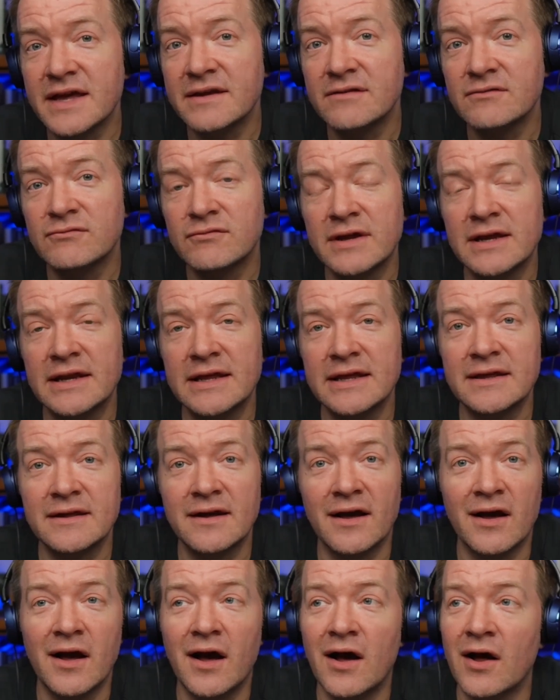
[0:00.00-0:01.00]
really,
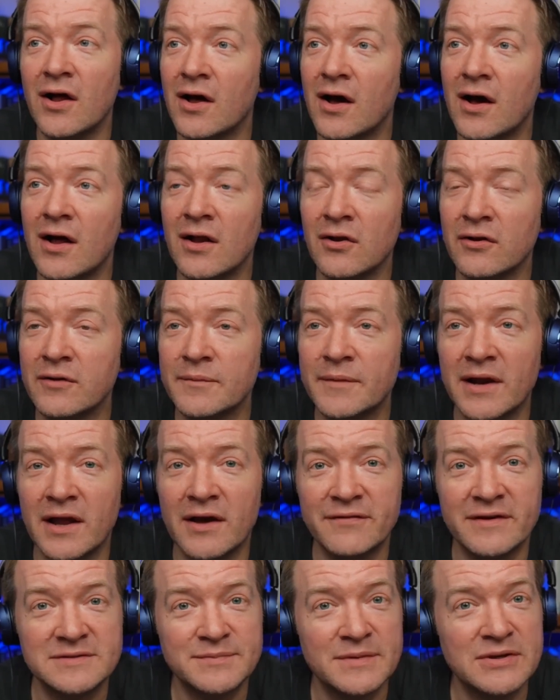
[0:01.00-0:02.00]
a lot of my life
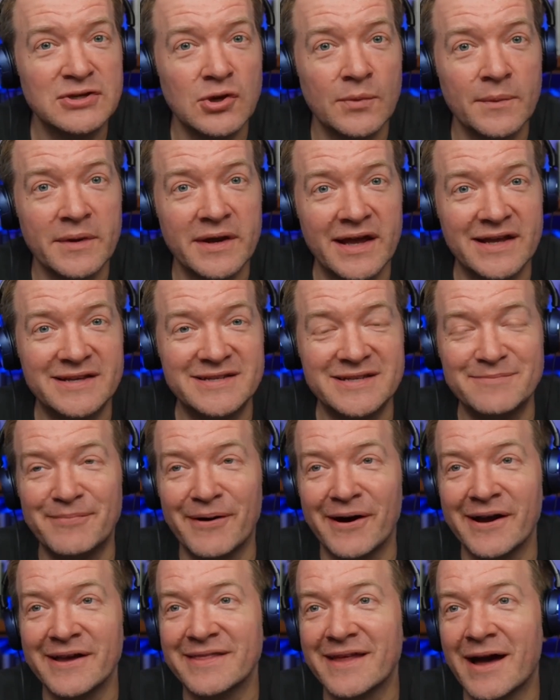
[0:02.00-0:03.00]
has been dominated
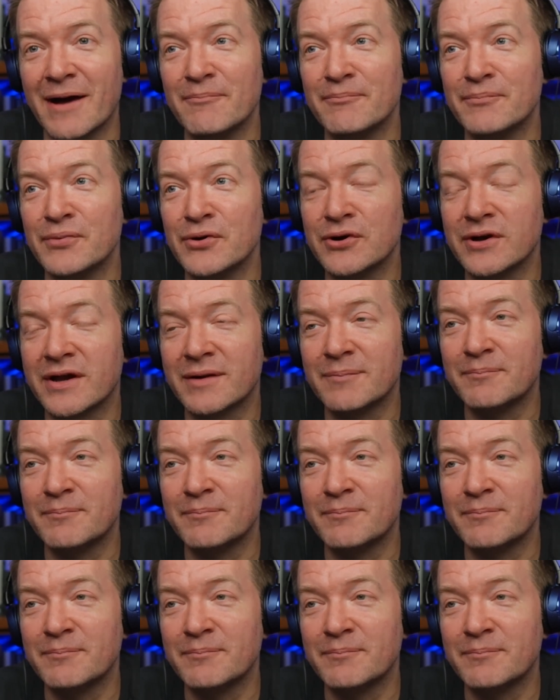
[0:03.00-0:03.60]
by that book, but